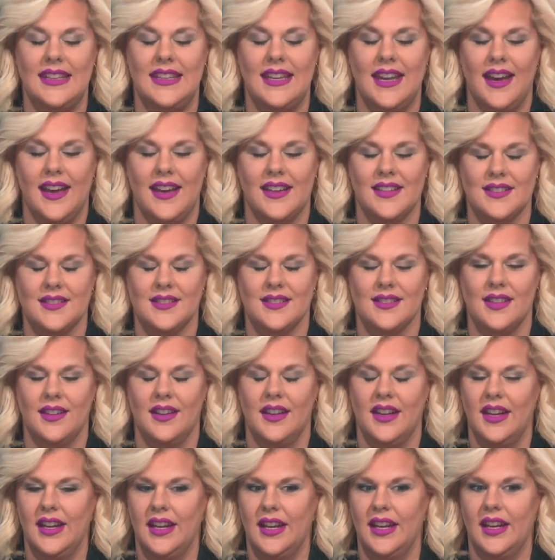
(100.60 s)
Yes.
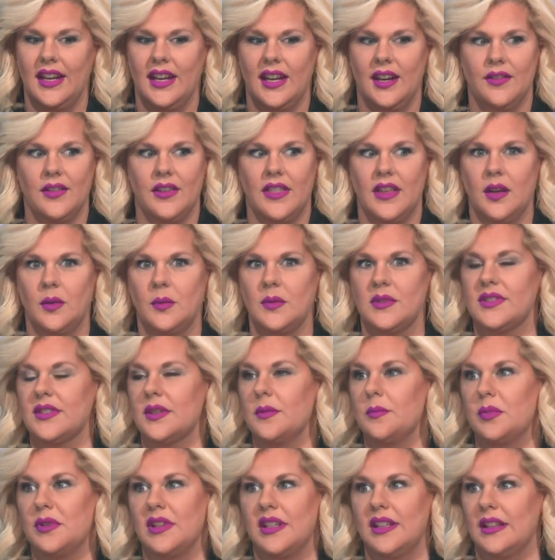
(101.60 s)
Everything was
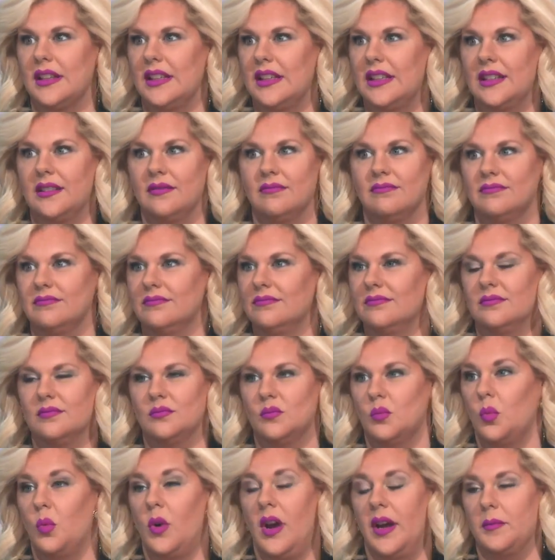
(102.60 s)
completely
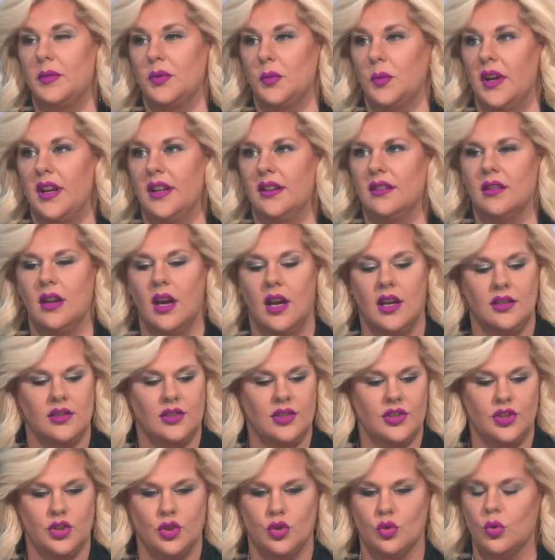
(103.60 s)
wiped away.
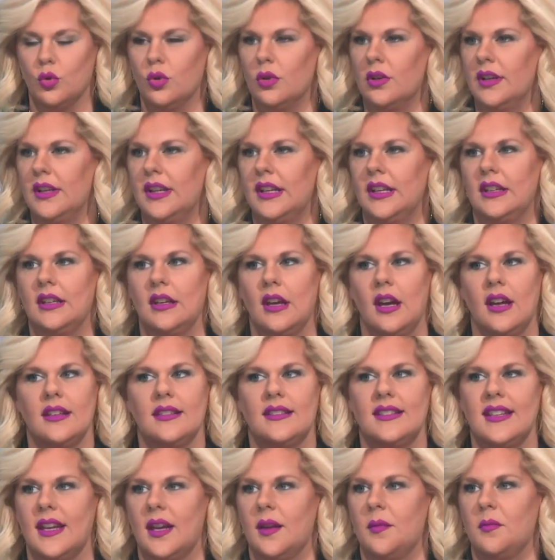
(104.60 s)
Not destroyed,
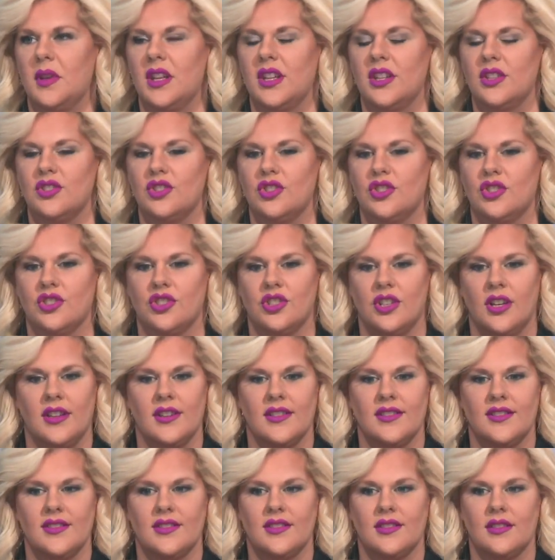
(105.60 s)
not damaged,
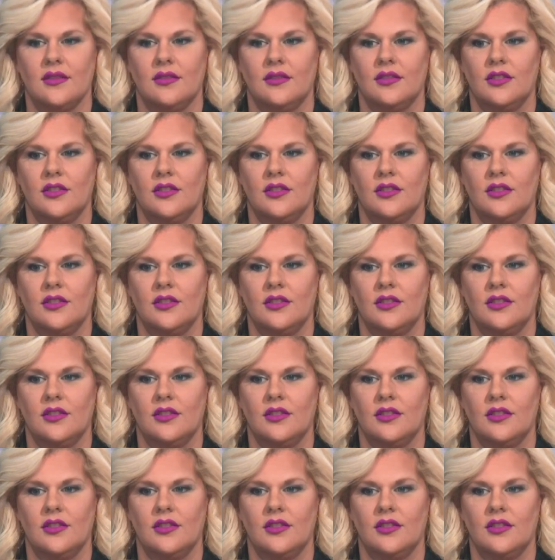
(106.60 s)
just